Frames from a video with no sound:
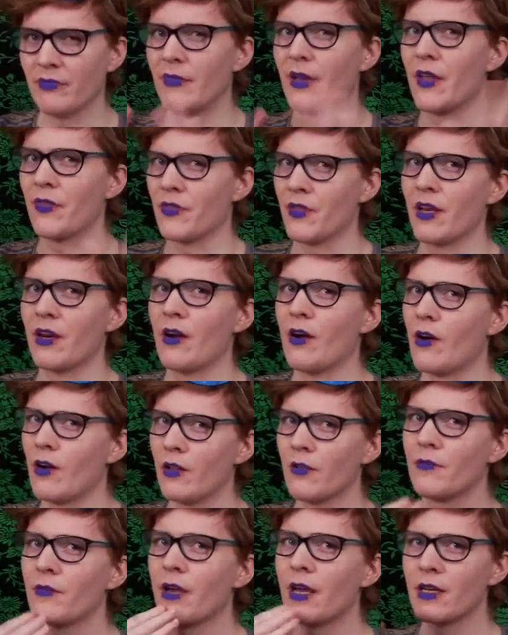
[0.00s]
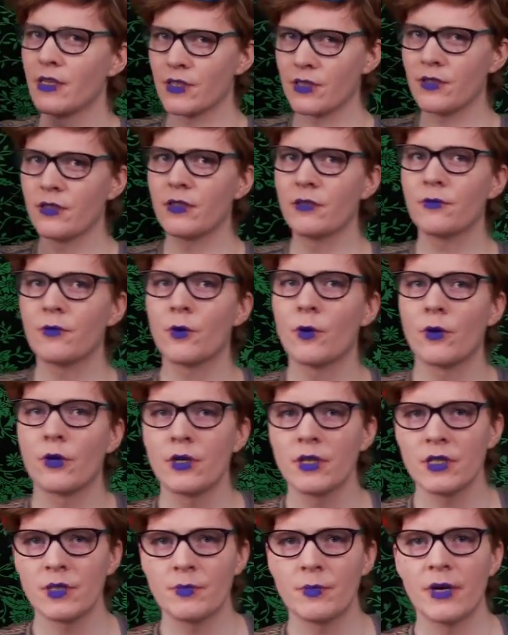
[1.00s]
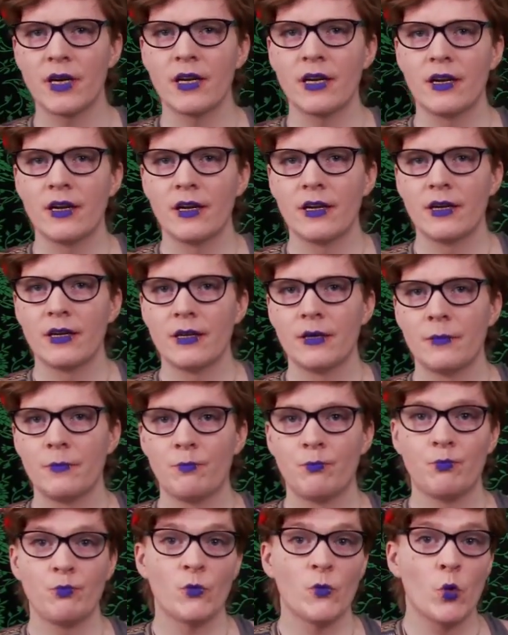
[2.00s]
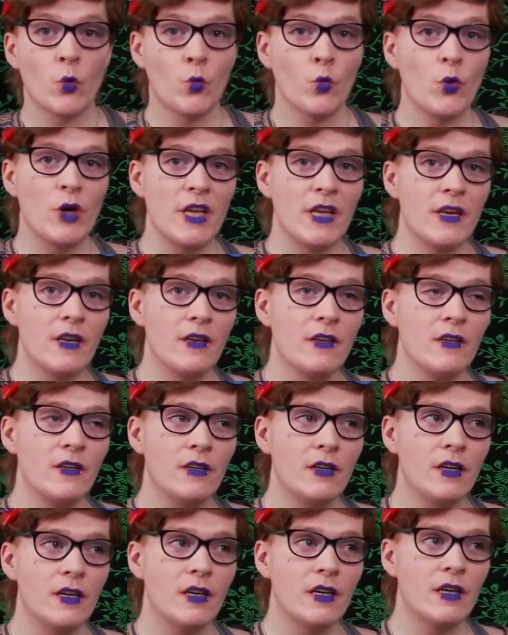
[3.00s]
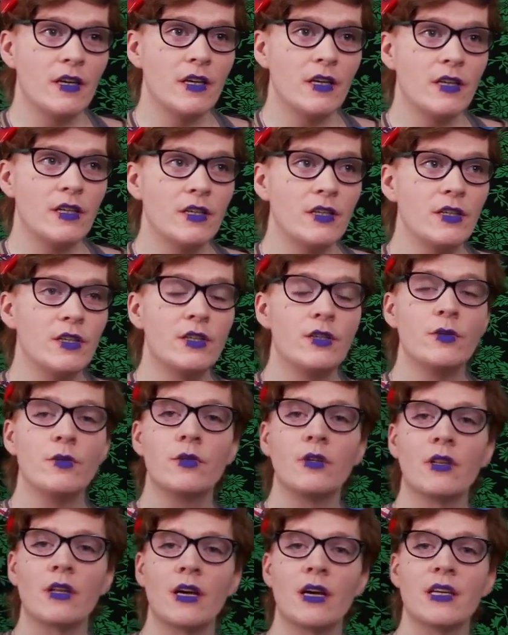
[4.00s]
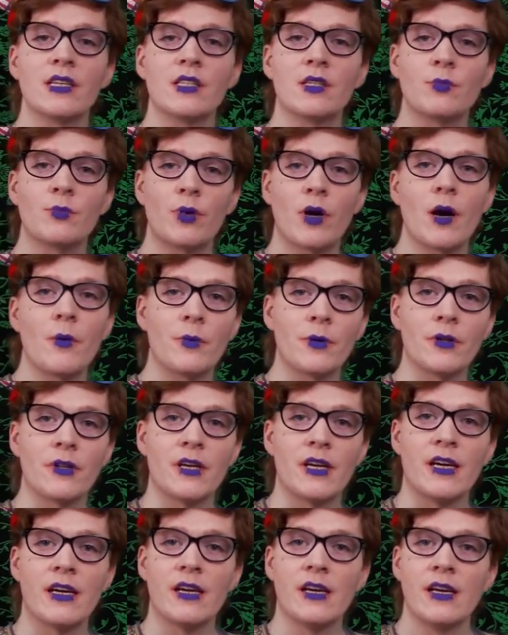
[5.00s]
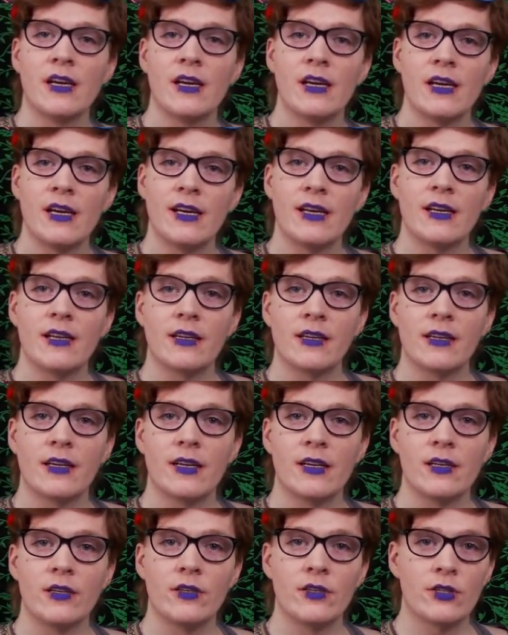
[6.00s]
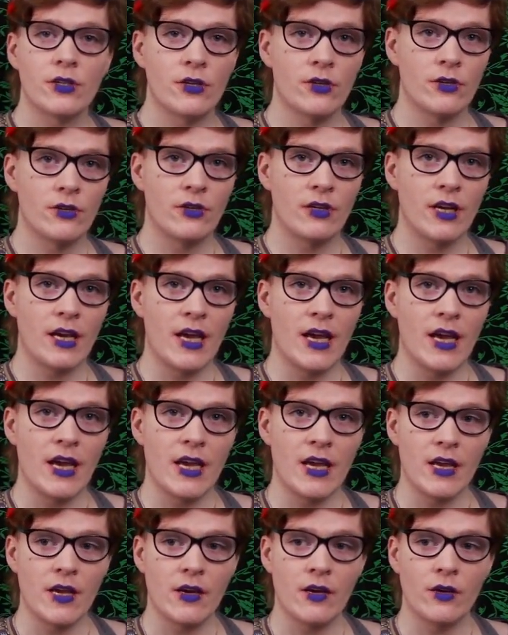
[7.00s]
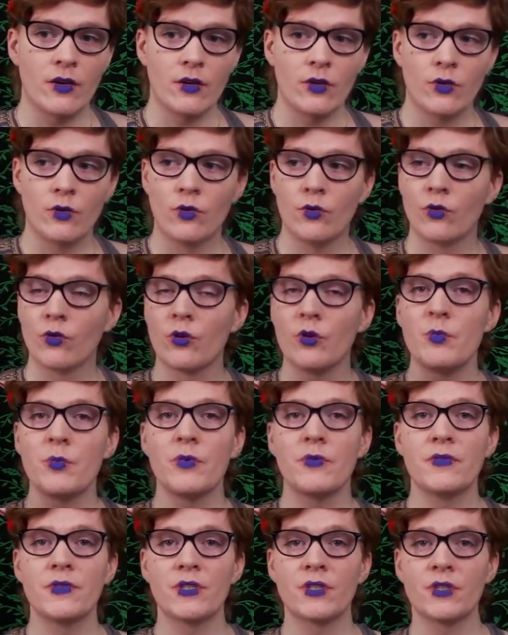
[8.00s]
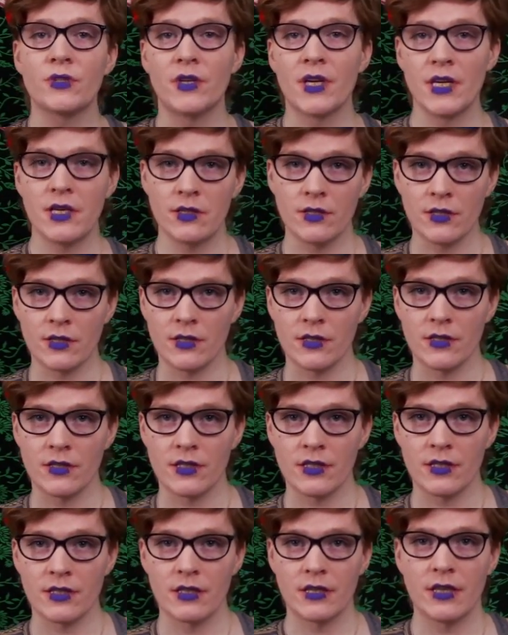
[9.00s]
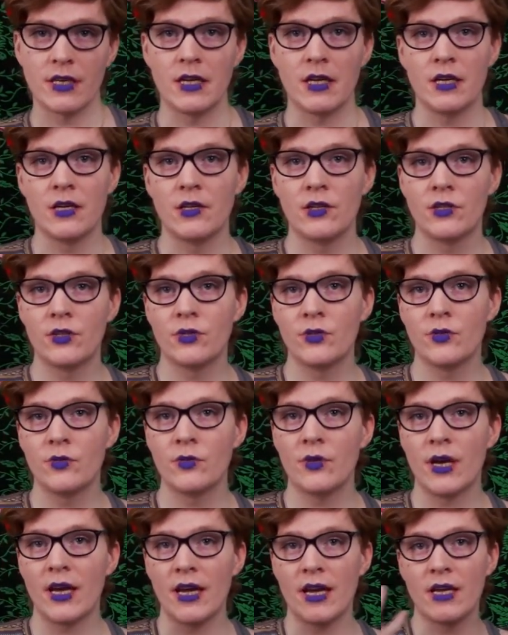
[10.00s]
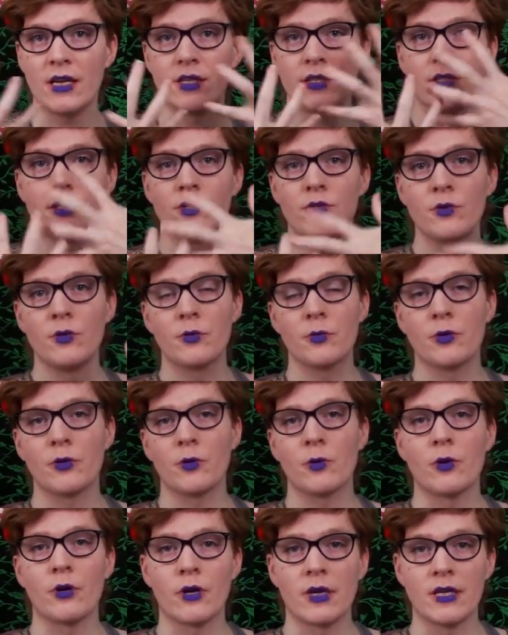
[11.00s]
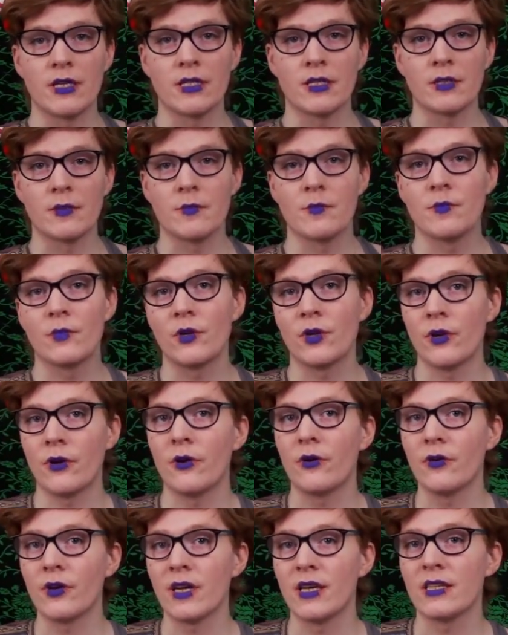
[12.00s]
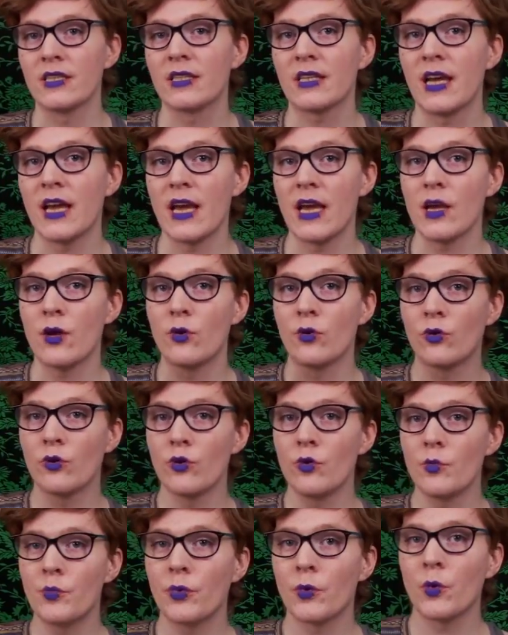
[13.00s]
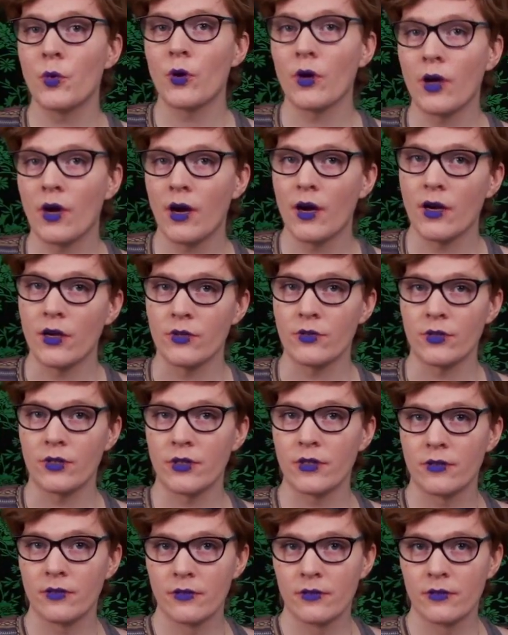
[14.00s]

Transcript: Not that all of that is good, of course, but when uh, utilized properly, it can turn a group of strangers into a superorganism known as a group or cadre.